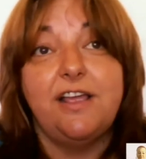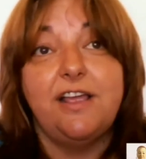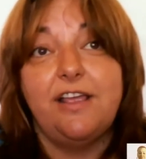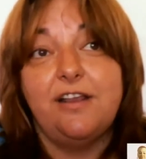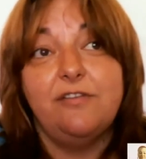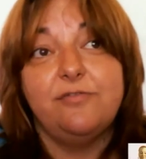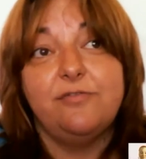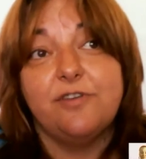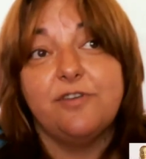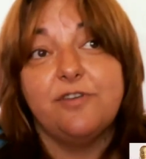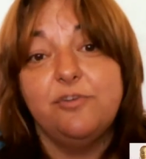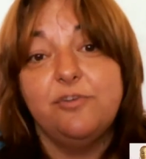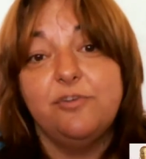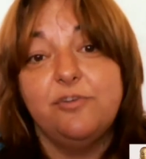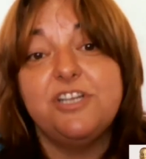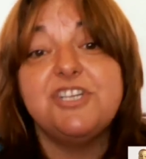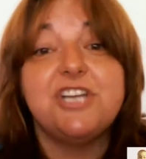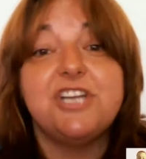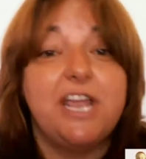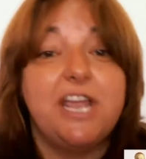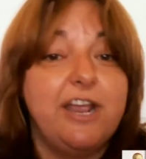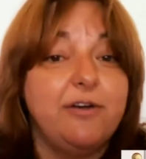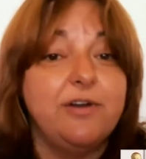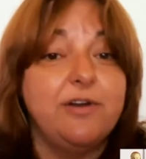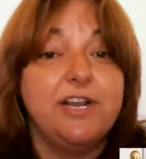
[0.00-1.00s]
from which
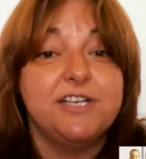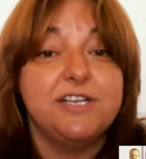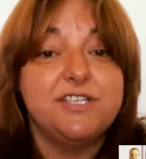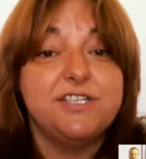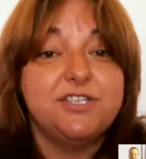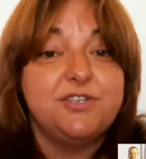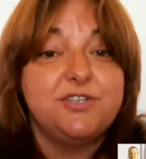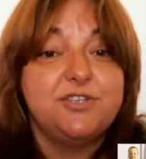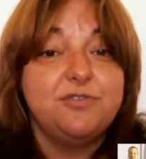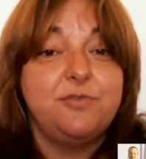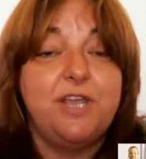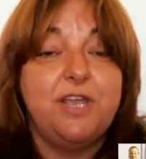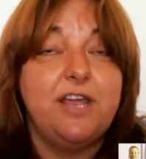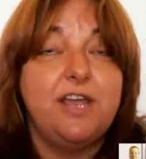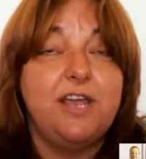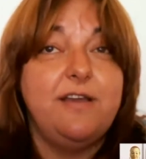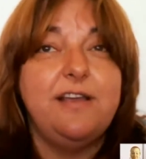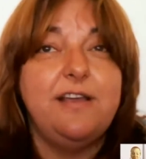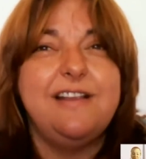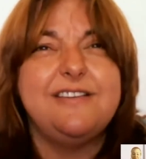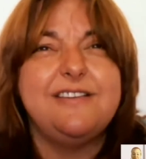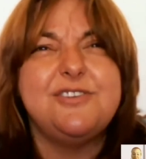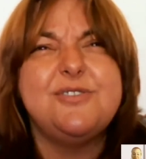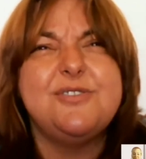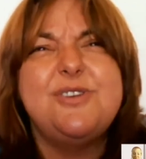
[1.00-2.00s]
areas to
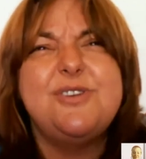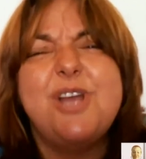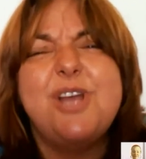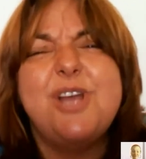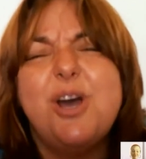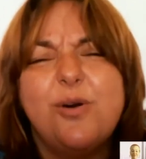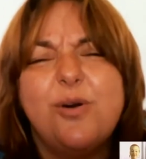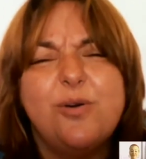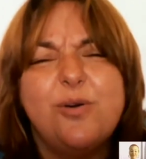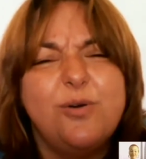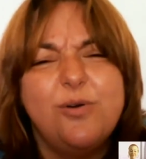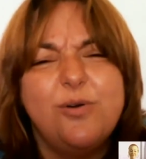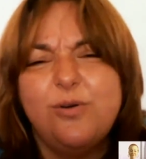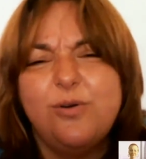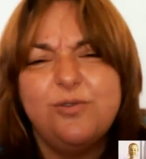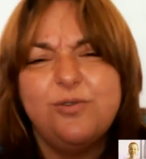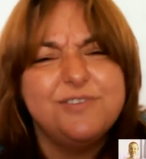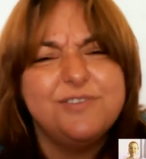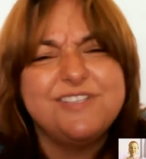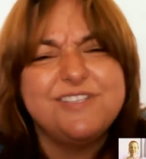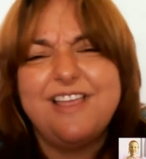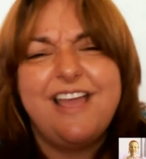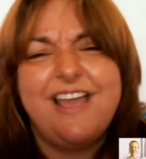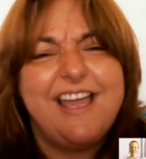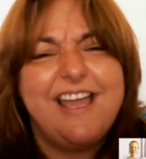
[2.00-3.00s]
know
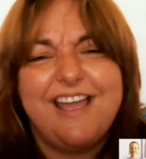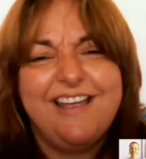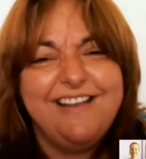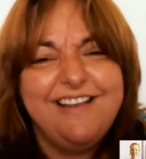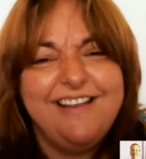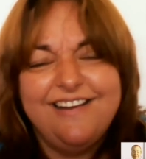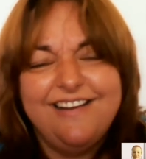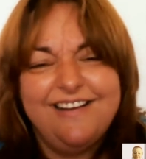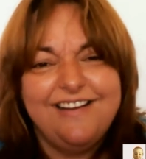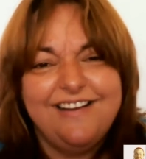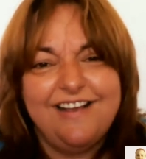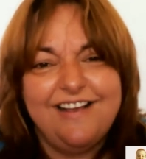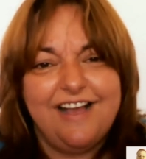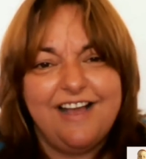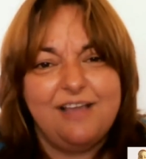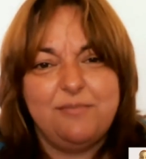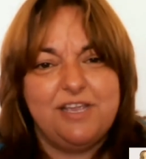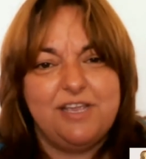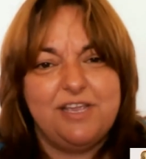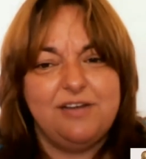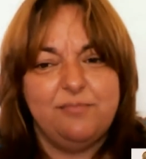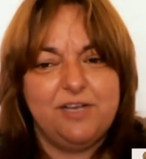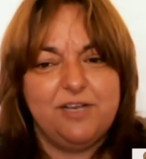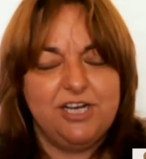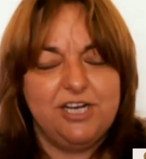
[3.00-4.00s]
who's there. I
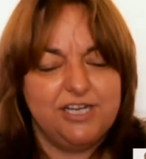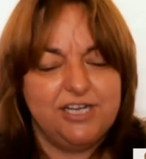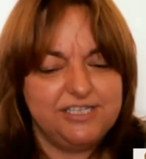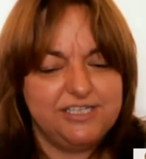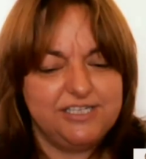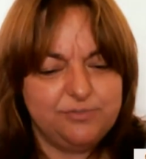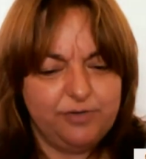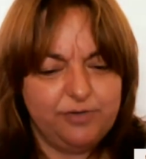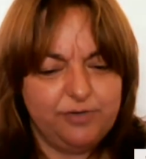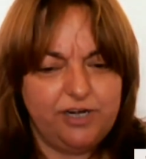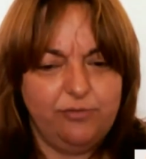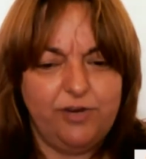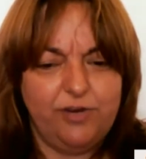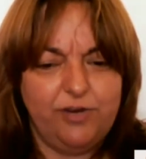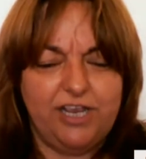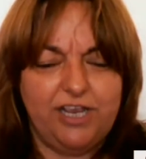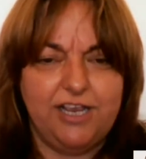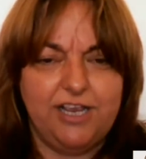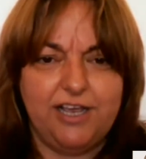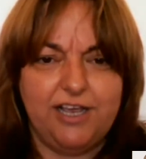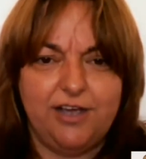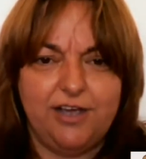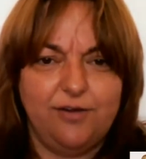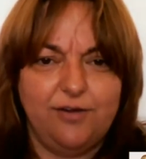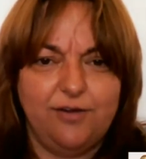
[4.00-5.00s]
mean, because when we
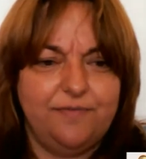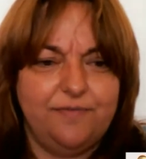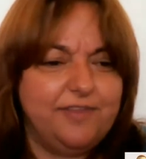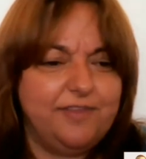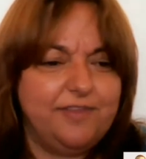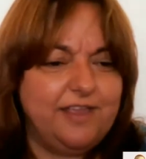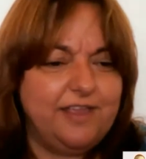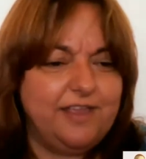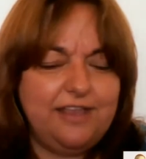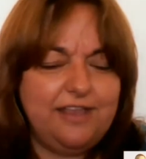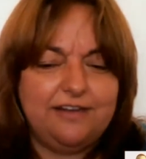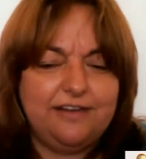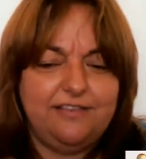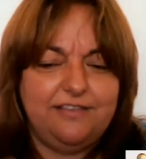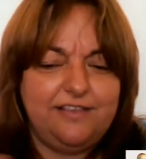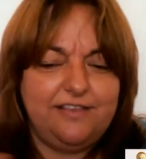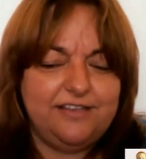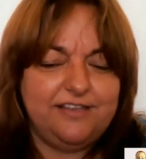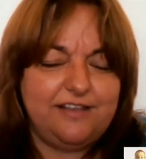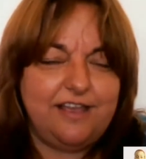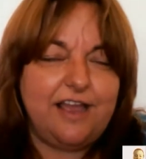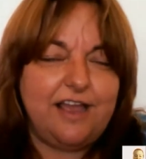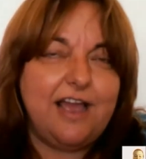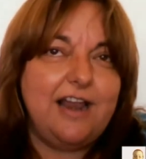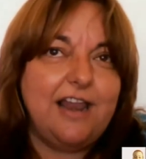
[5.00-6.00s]
go in,
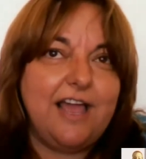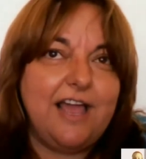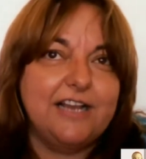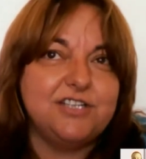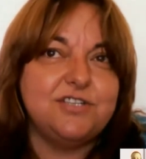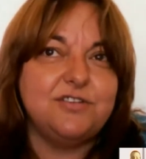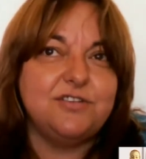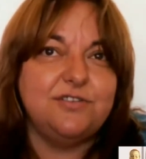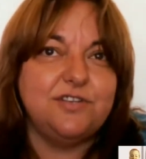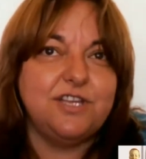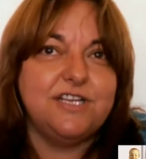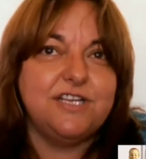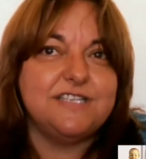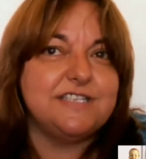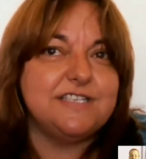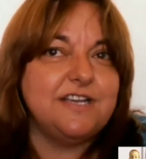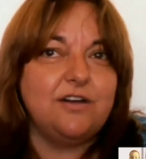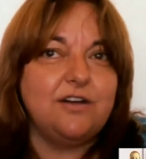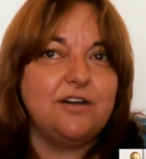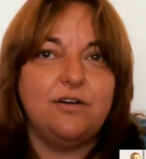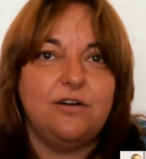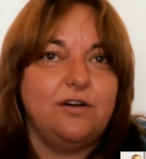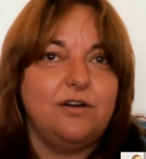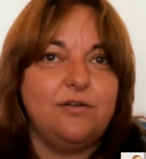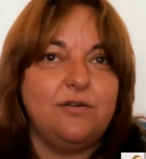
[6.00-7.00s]
I like to do
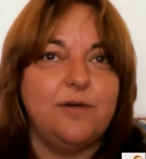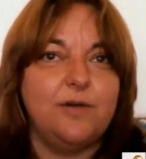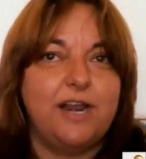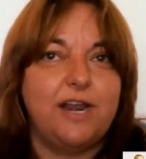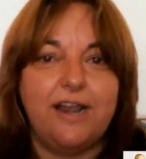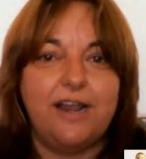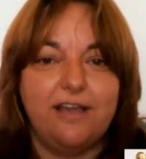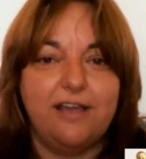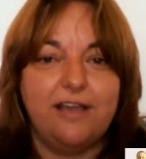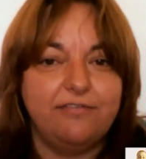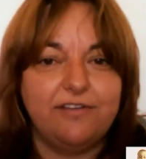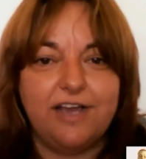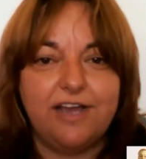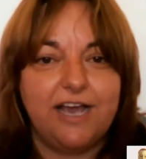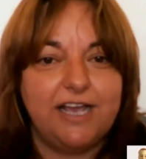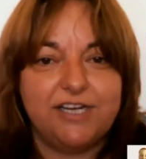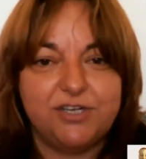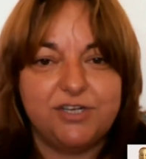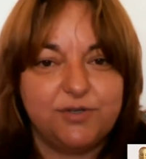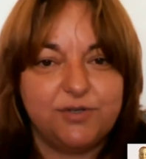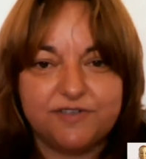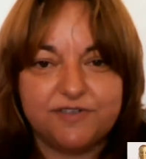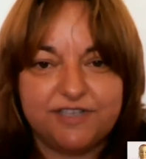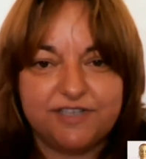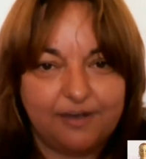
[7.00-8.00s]
this whenever I do